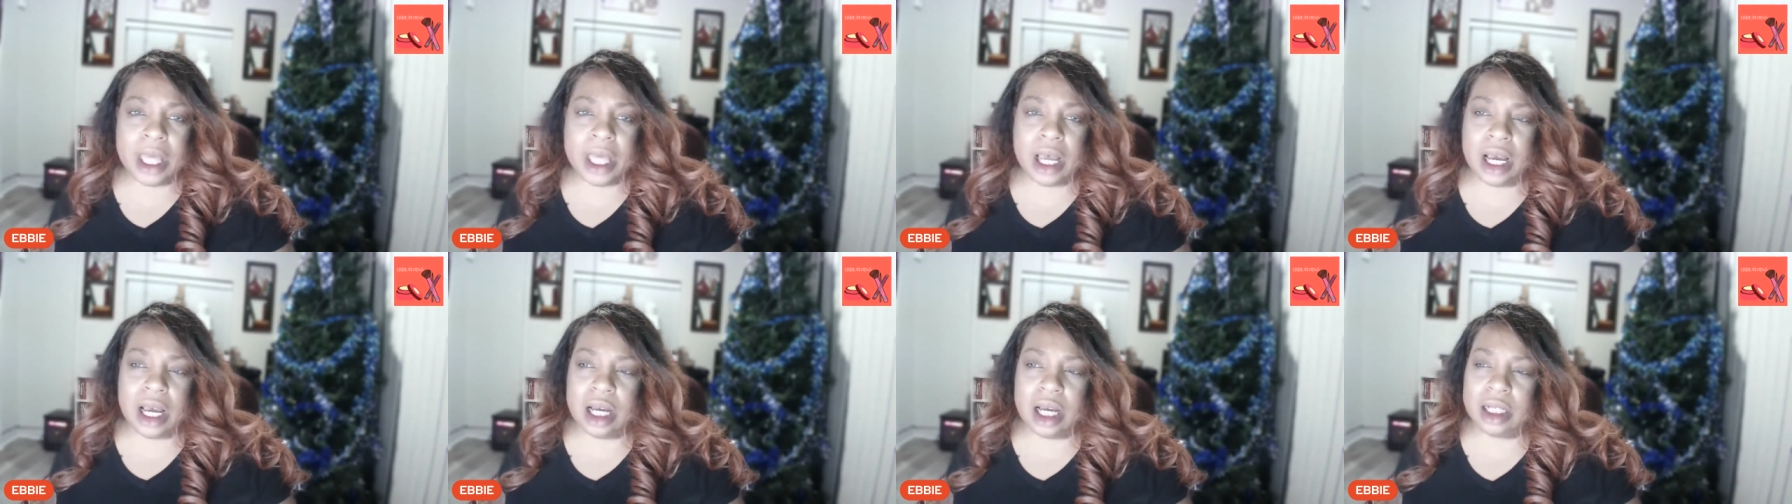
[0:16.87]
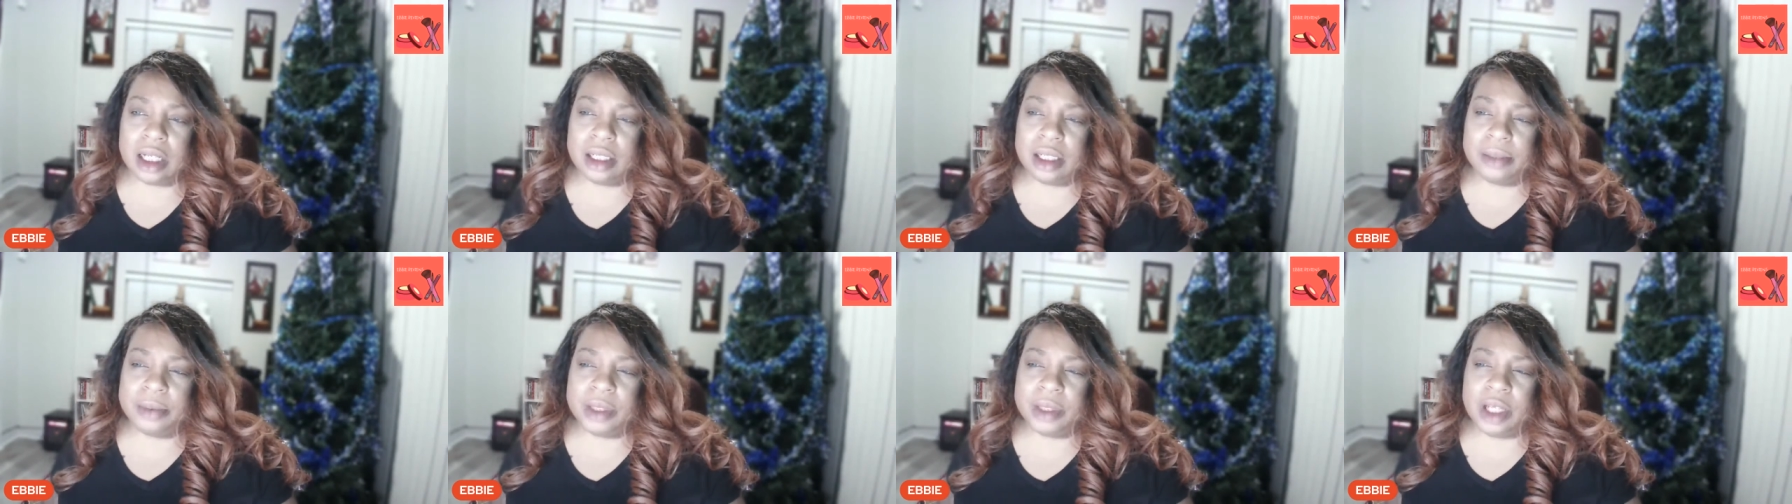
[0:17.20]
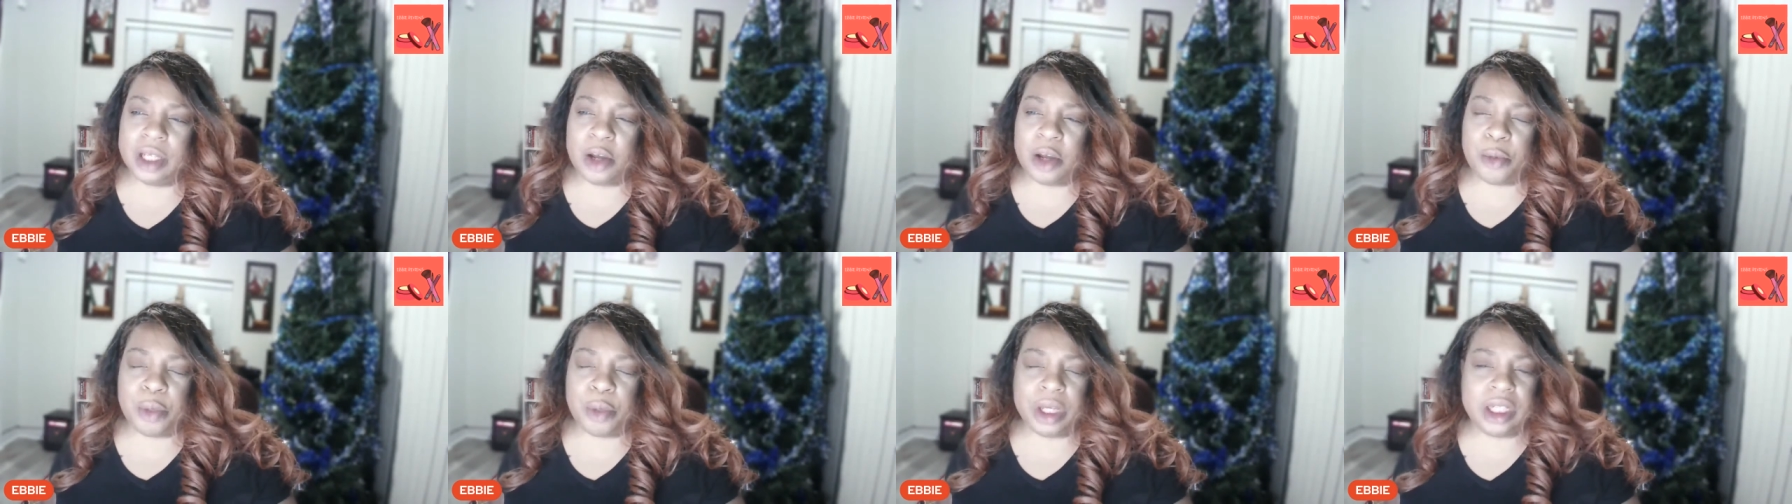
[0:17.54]

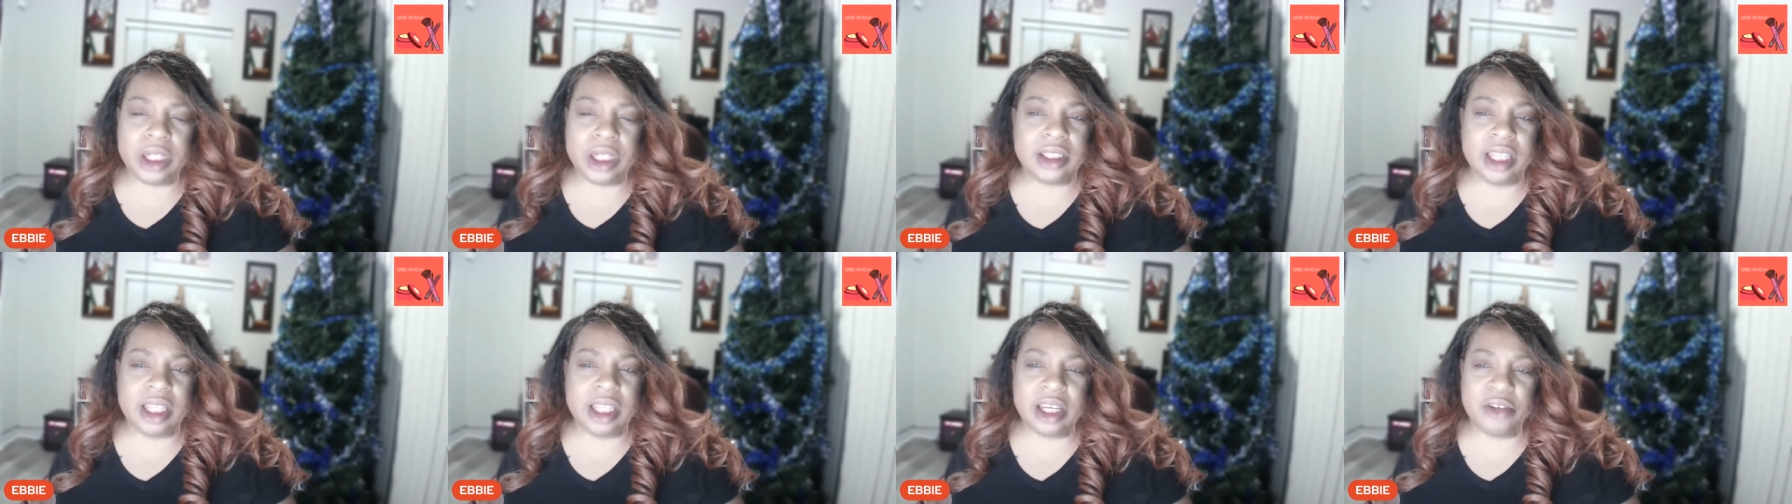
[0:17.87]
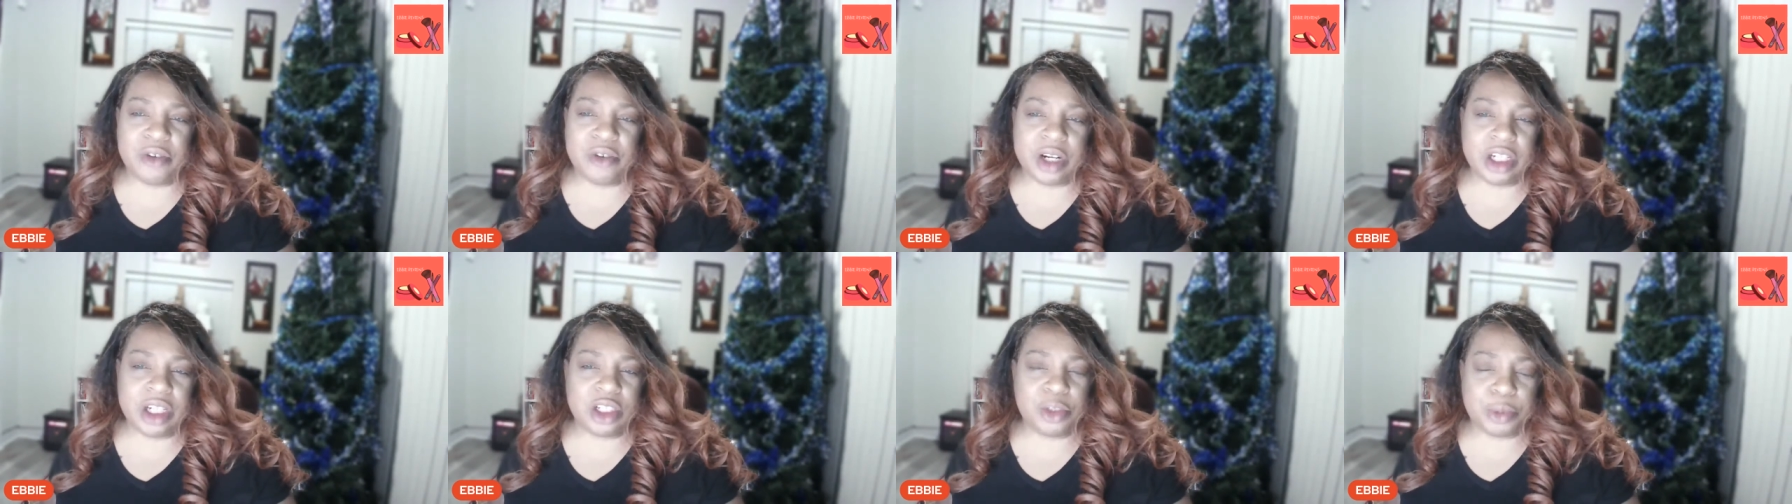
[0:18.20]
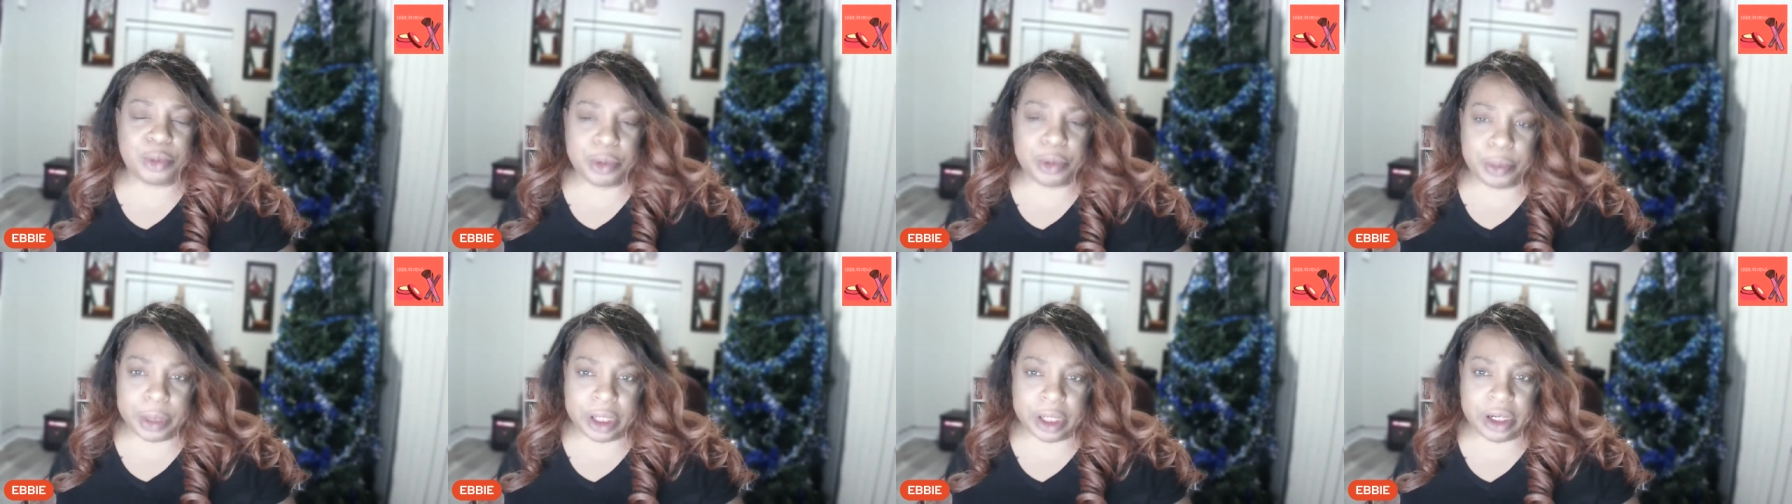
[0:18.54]
But it's getting ready to
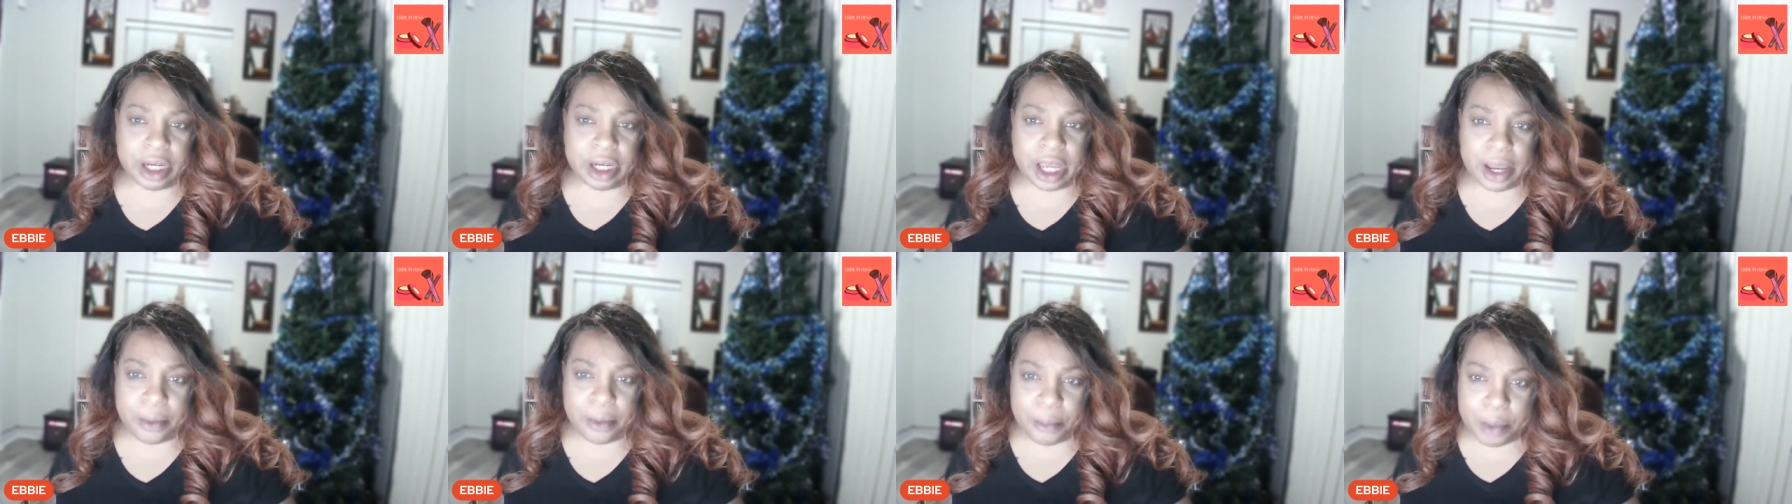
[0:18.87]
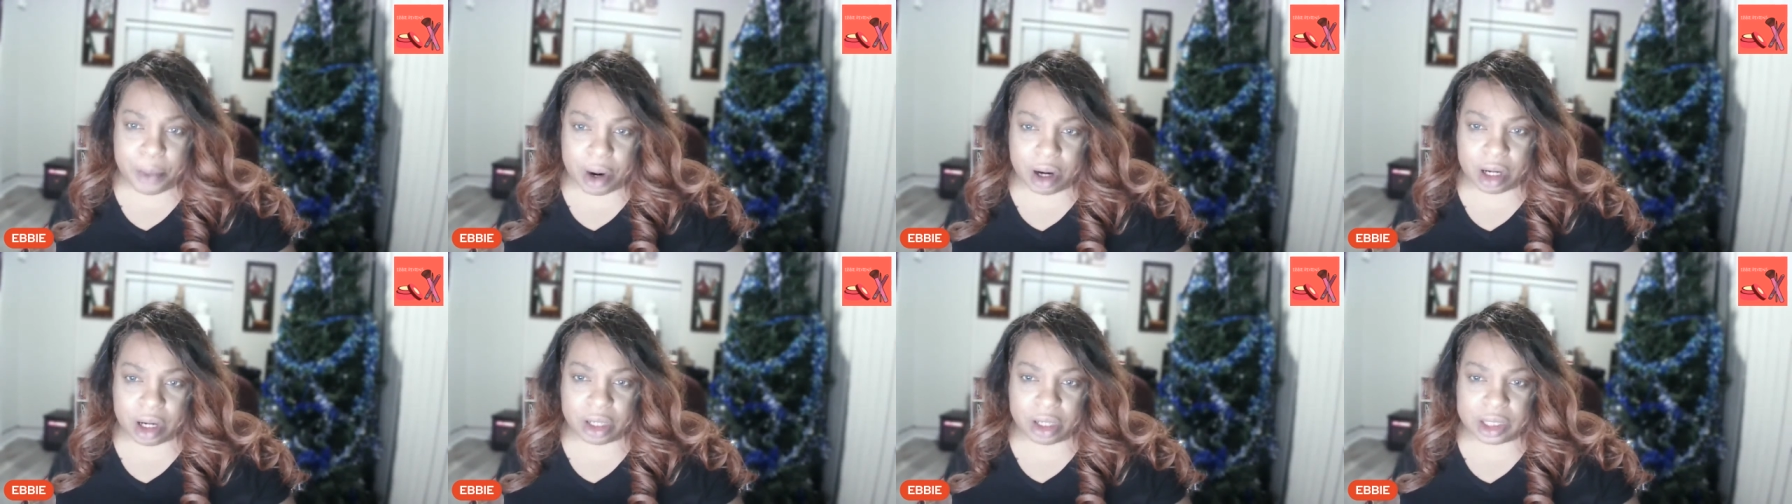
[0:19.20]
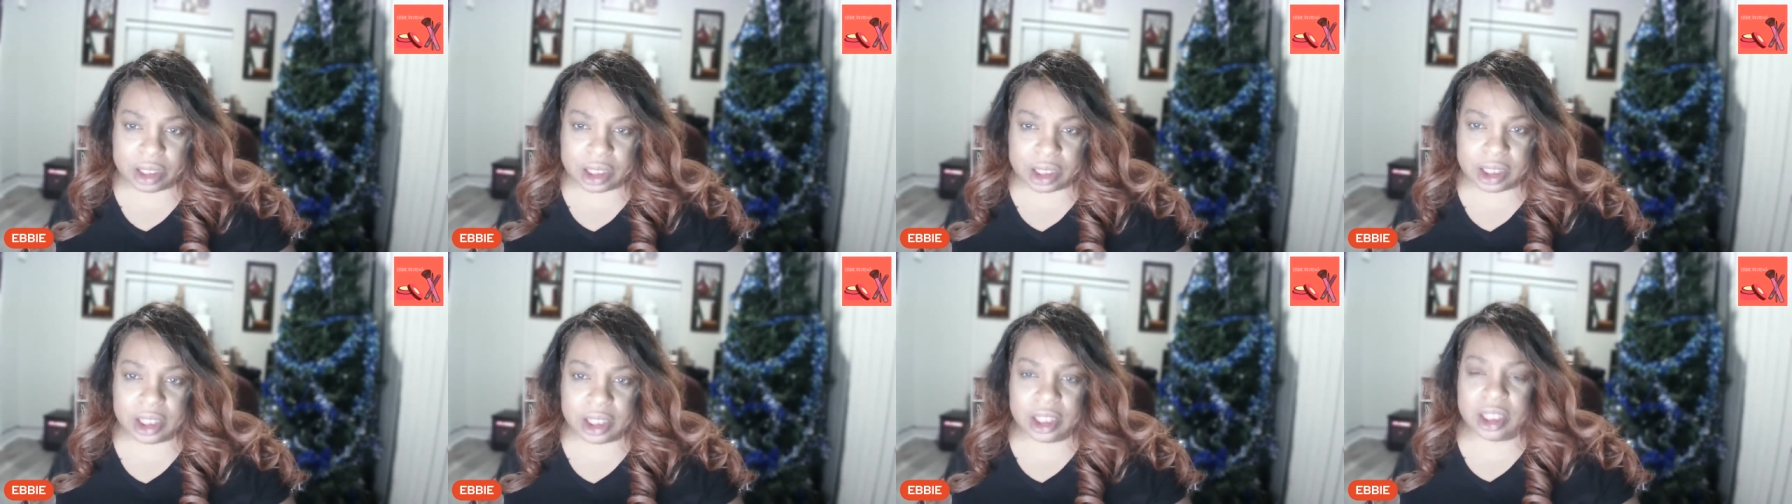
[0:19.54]
premiere in
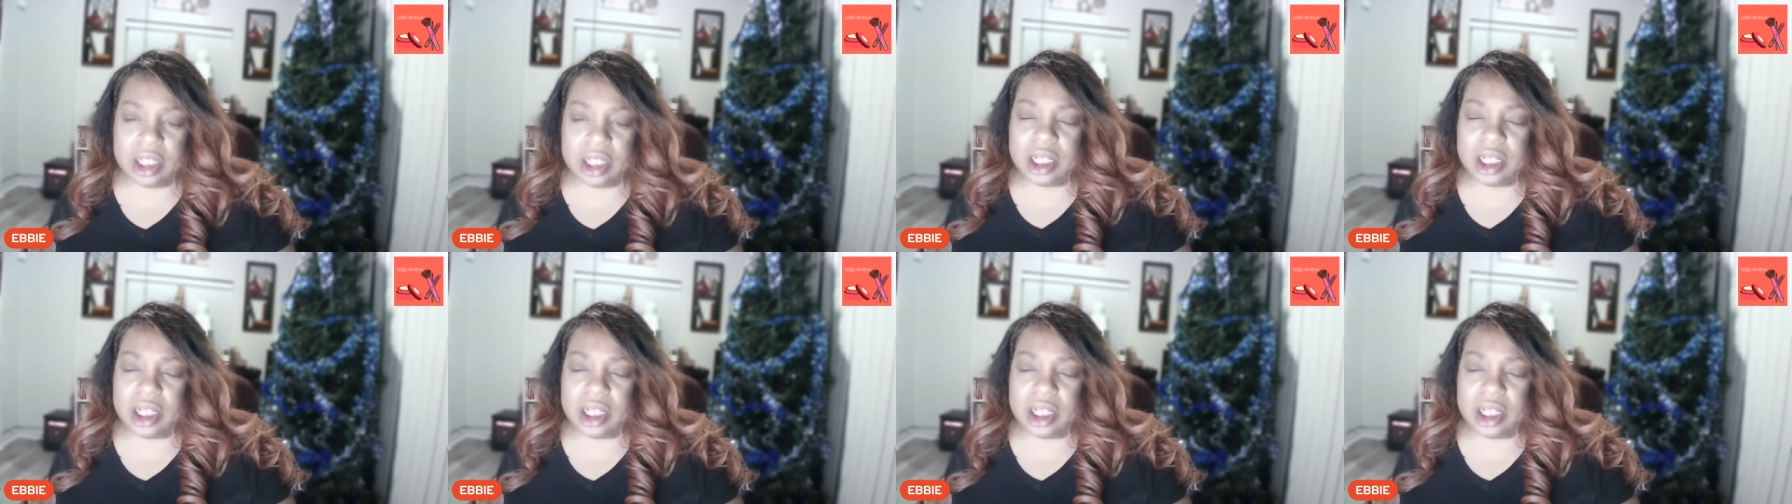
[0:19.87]
March,